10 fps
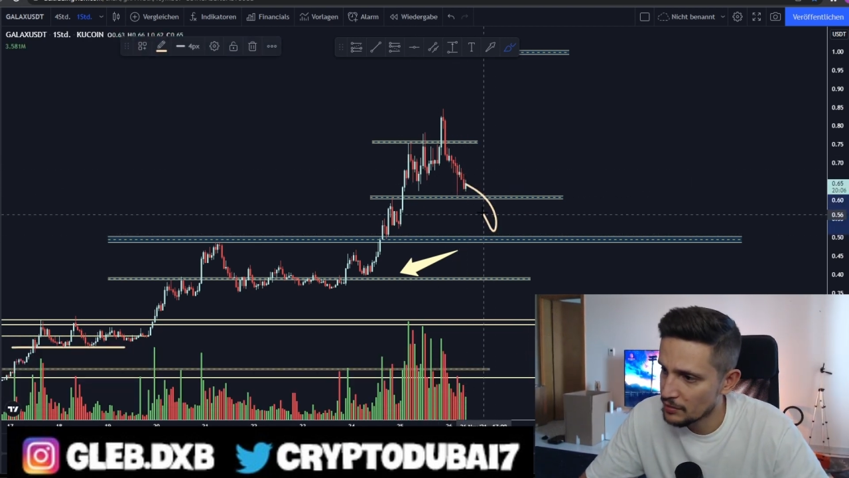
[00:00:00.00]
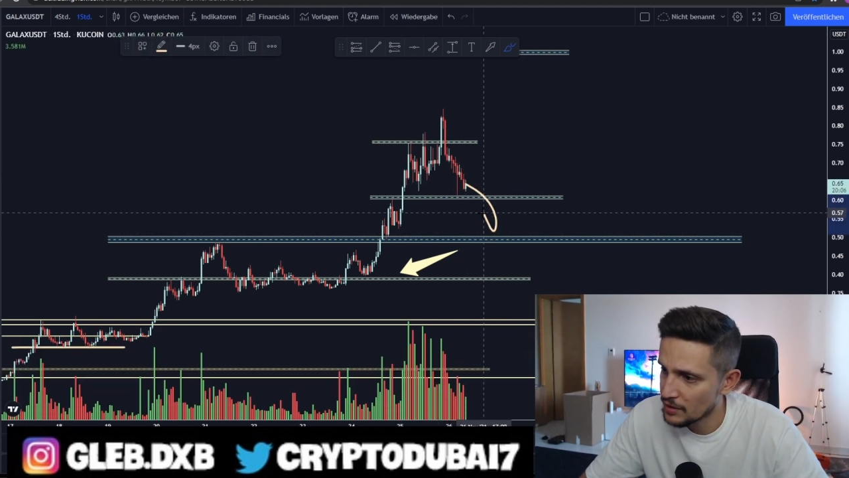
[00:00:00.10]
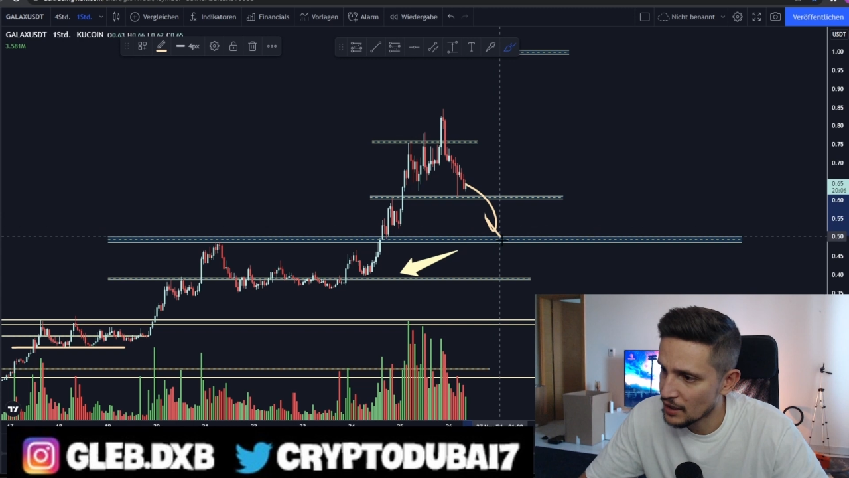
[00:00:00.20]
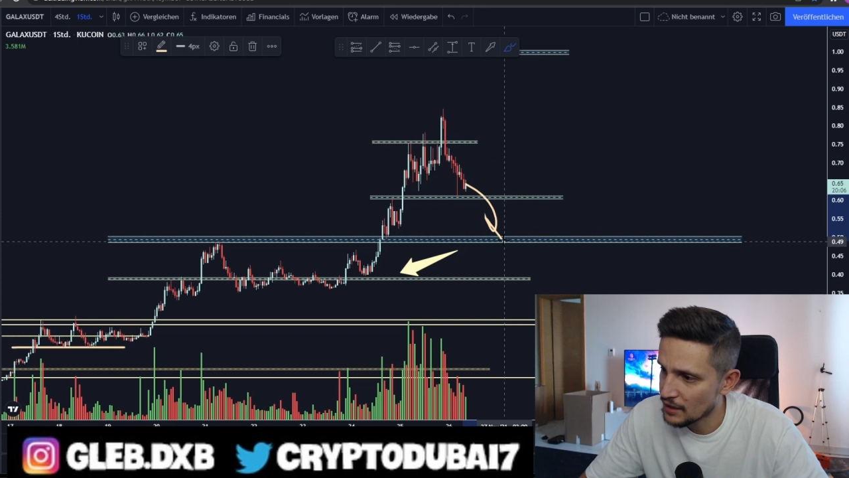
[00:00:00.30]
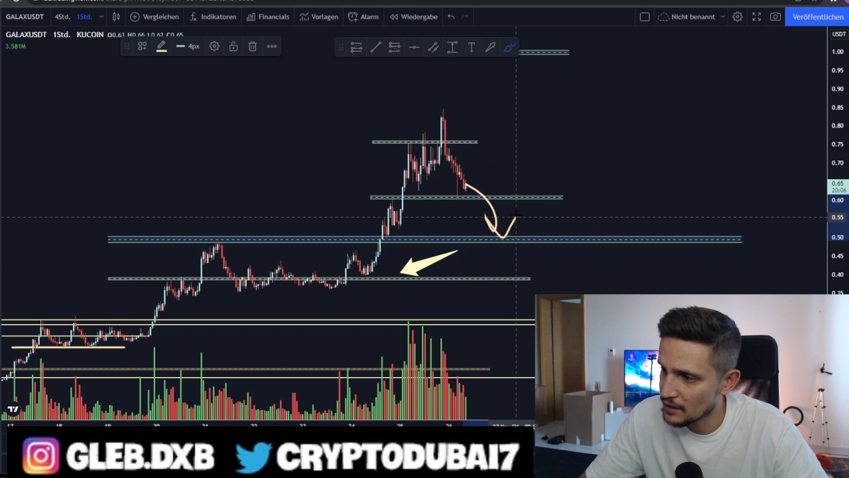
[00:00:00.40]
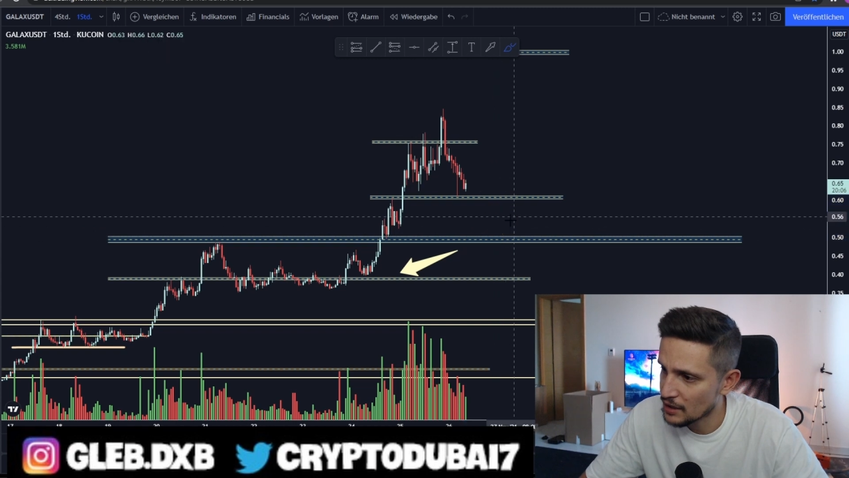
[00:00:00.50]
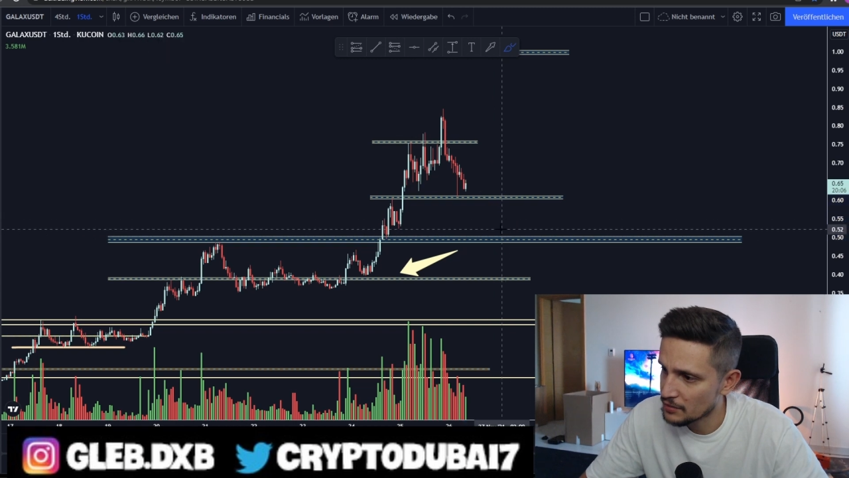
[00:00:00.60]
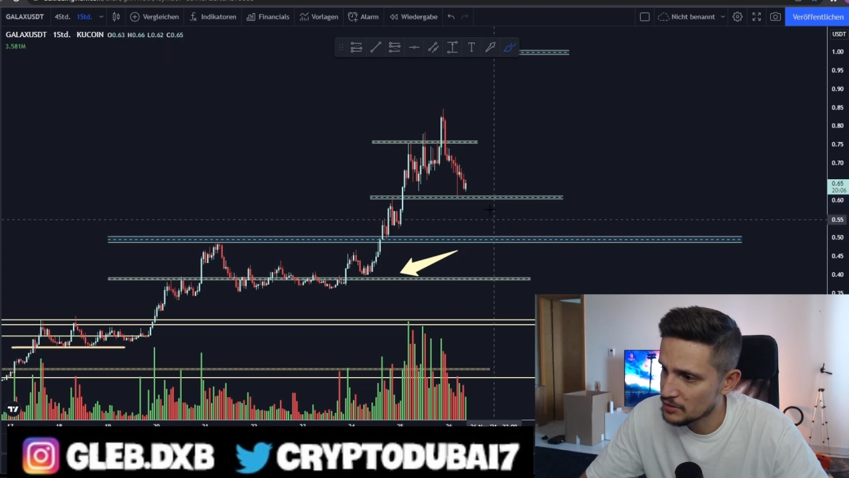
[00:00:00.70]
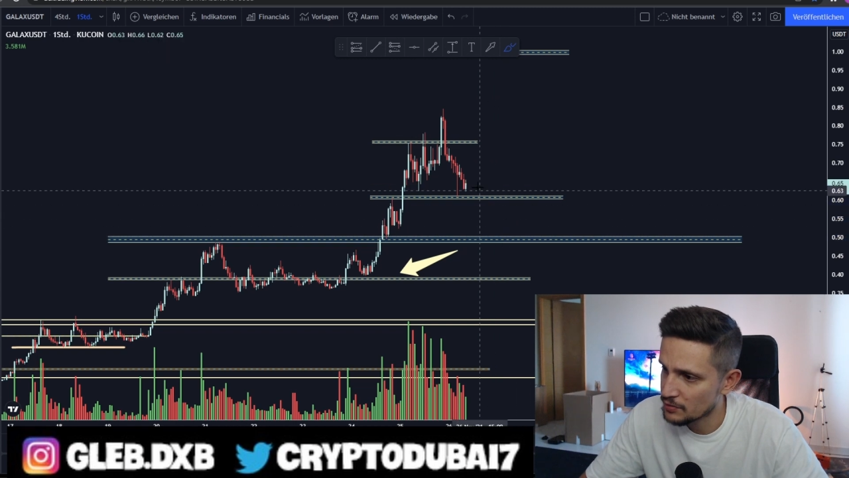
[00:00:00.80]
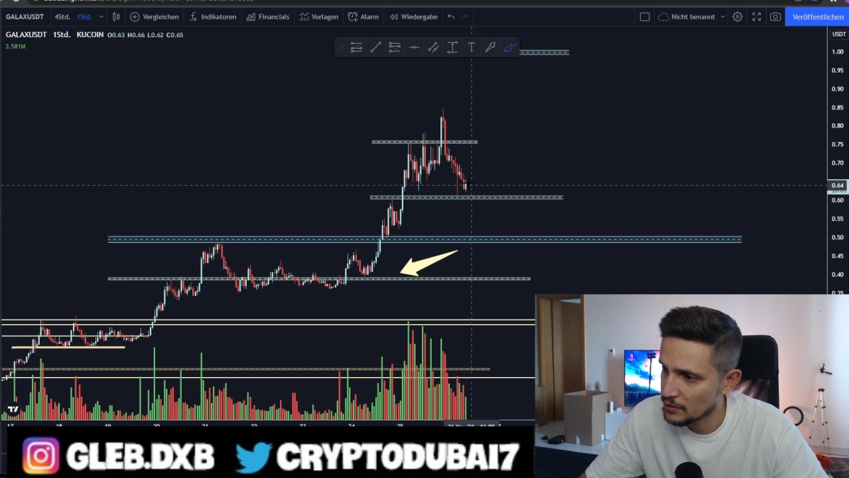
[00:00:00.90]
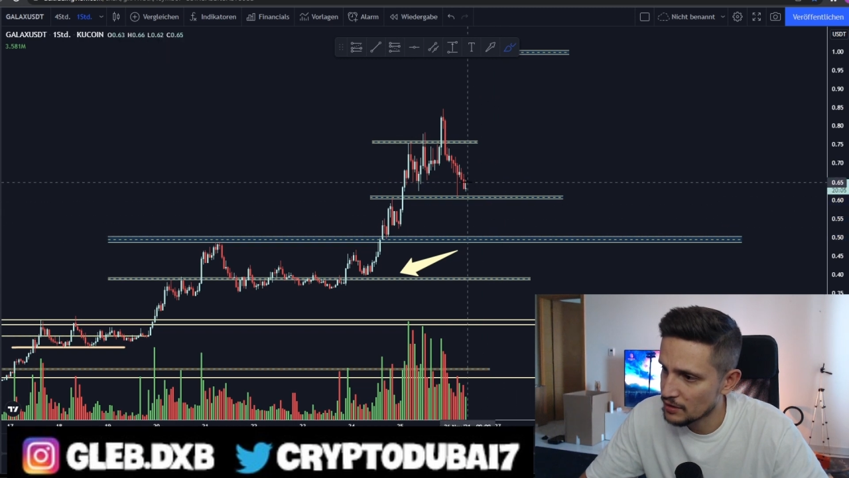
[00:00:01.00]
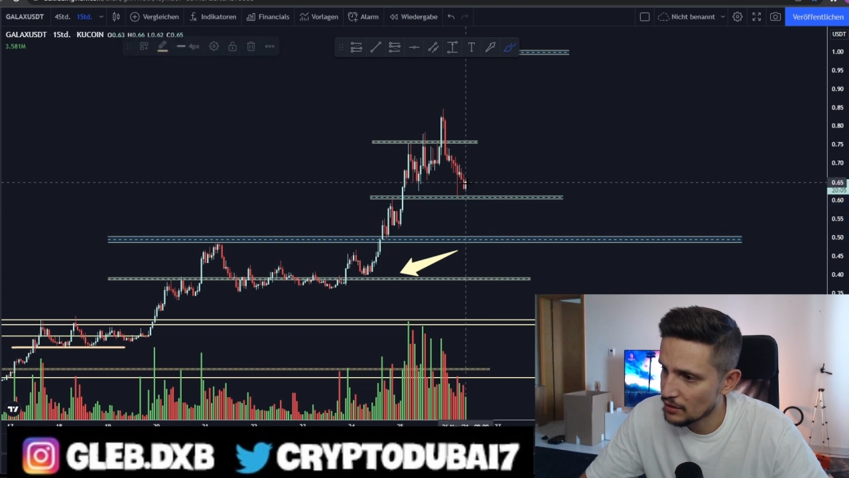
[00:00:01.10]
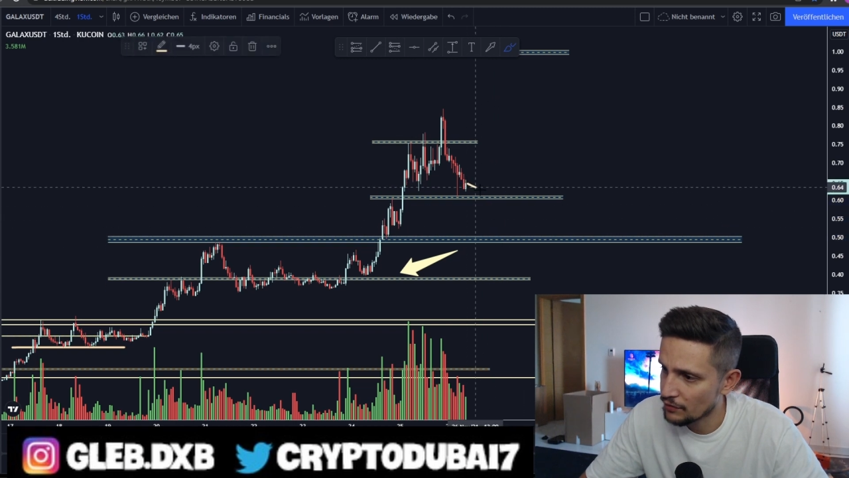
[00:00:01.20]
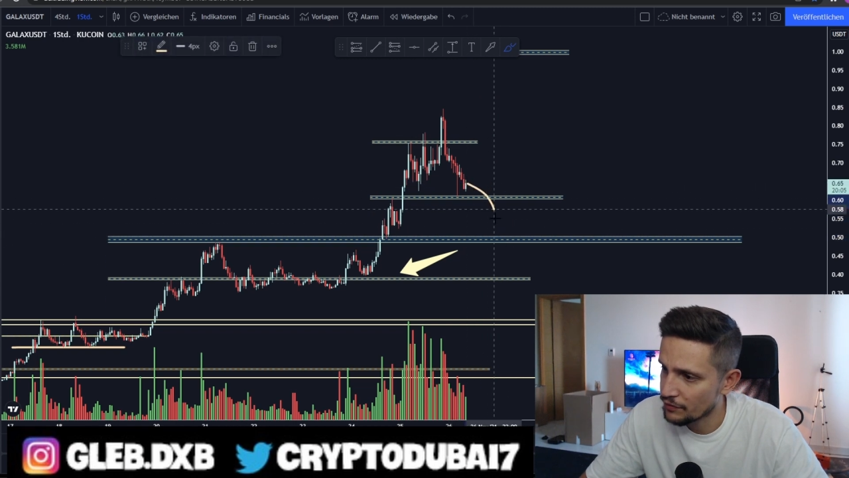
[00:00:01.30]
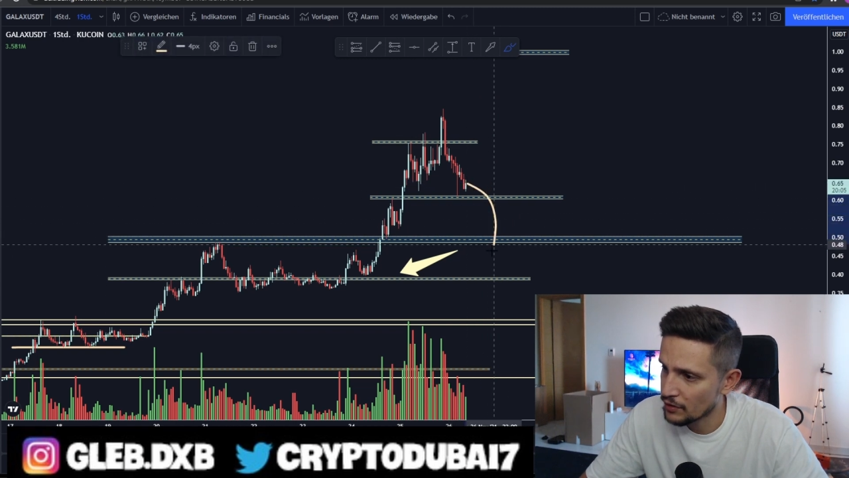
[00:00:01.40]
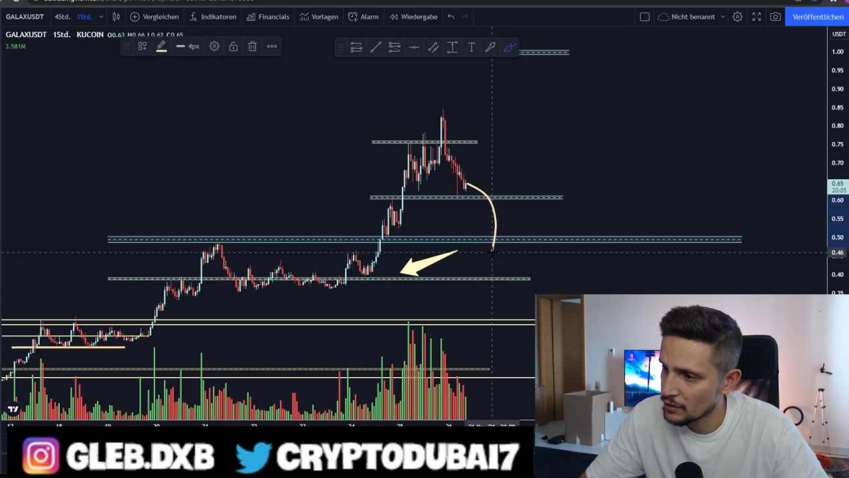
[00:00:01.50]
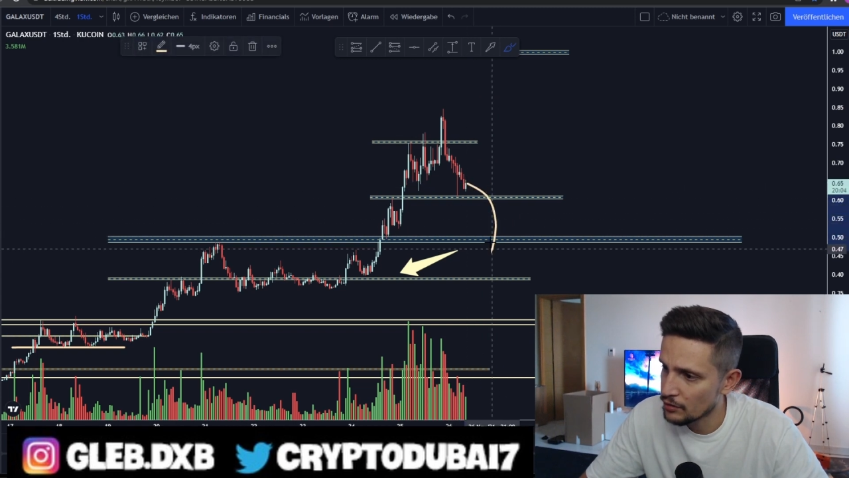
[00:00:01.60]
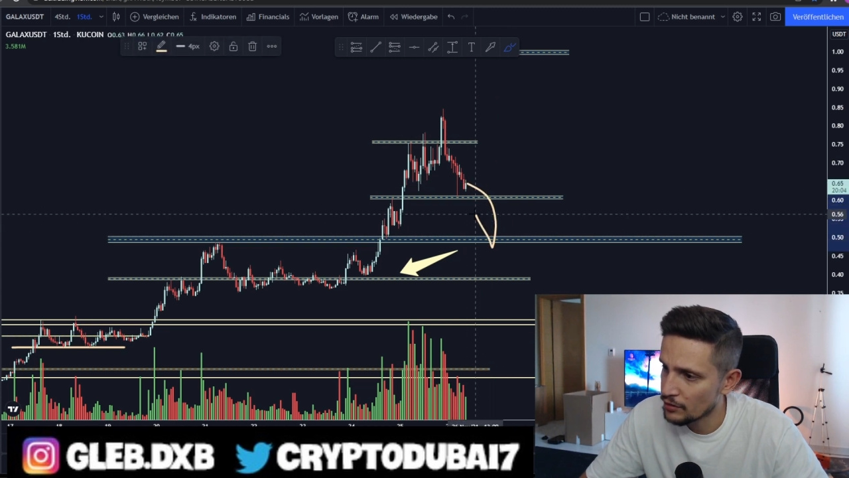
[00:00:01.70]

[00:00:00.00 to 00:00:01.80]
Gala Games will follow,